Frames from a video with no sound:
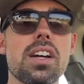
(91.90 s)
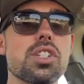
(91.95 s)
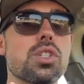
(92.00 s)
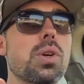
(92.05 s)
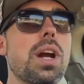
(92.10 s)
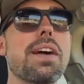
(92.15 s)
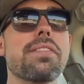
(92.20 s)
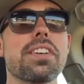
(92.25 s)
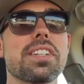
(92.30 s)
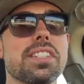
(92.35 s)

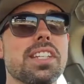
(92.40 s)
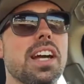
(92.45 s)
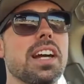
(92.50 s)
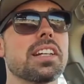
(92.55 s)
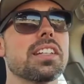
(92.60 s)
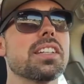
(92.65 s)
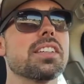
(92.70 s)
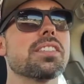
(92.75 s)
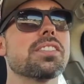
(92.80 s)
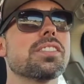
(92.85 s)
traffic
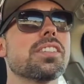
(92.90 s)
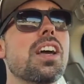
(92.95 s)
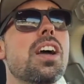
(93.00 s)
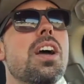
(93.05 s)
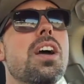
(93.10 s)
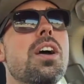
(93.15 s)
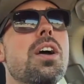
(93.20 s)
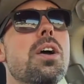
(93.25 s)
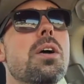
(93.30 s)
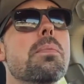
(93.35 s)
tactics,
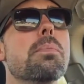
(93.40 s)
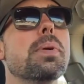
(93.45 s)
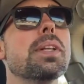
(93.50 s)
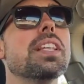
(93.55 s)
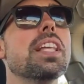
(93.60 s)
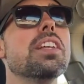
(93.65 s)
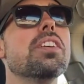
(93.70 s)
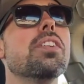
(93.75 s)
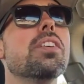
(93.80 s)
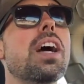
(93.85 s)
but
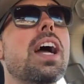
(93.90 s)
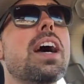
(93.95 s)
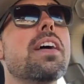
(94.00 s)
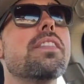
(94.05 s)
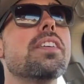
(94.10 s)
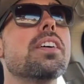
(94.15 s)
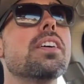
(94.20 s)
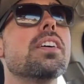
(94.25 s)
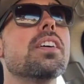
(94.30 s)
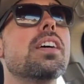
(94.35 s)
they don't
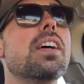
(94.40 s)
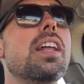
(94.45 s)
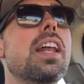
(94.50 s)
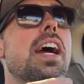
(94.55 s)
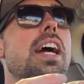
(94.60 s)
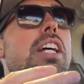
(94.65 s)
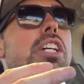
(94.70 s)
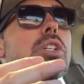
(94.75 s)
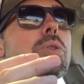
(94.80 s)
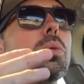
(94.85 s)
have an
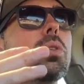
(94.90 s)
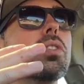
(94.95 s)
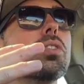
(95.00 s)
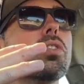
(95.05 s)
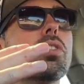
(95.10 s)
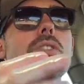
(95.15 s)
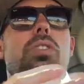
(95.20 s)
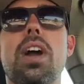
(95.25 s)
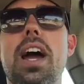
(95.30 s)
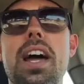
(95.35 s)
actual
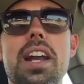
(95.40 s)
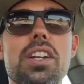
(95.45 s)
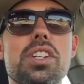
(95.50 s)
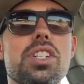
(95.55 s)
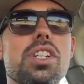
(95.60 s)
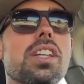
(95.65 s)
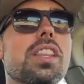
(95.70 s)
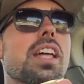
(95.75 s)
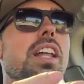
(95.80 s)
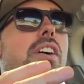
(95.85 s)

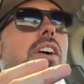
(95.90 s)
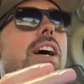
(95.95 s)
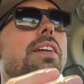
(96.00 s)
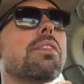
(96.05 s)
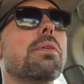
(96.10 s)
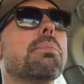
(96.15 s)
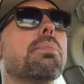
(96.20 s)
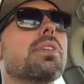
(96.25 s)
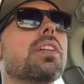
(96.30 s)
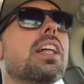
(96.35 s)
strategy. They don't
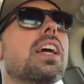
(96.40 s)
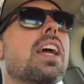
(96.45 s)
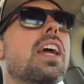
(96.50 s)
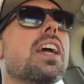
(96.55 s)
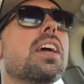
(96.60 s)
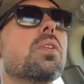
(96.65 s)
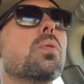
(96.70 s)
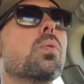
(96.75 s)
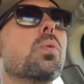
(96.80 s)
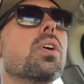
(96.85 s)
have a
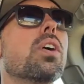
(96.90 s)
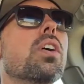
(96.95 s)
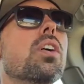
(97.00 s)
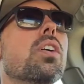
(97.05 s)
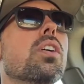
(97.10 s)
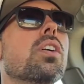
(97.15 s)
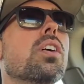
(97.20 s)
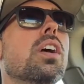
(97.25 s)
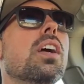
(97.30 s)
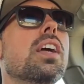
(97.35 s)
plan
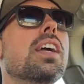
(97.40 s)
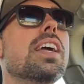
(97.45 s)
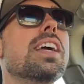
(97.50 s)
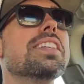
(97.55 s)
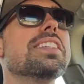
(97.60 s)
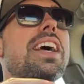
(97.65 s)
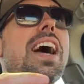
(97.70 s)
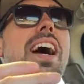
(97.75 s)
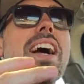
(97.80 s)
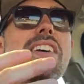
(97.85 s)
where
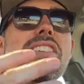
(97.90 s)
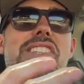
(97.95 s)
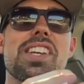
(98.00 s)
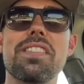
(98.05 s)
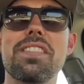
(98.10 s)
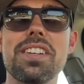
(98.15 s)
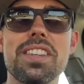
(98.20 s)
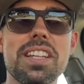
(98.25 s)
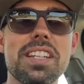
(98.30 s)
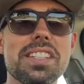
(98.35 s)
it ties
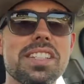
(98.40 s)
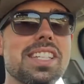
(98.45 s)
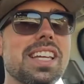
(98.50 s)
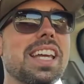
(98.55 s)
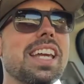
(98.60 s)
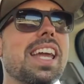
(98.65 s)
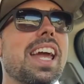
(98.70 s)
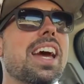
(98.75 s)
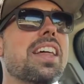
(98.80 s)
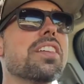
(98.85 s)
everything
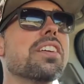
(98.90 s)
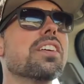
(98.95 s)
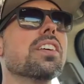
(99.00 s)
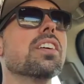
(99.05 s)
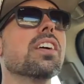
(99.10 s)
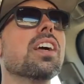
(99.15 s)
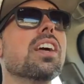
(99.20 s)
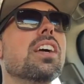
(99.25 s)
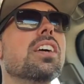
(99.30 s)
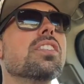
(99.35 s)

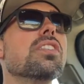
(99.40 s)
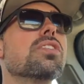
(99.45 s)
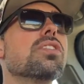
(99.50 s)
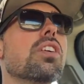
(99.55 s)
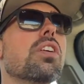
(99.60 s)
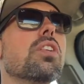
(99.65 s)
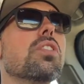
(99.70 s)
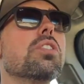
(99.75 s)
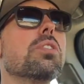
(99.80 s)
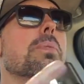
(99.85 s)
together.
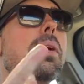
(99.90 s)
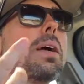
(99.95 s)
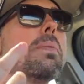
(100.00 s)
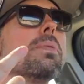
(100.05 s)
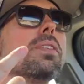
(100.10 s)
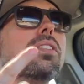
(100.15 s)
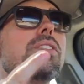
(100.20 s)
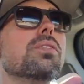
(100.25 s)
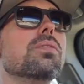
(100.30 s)
So you might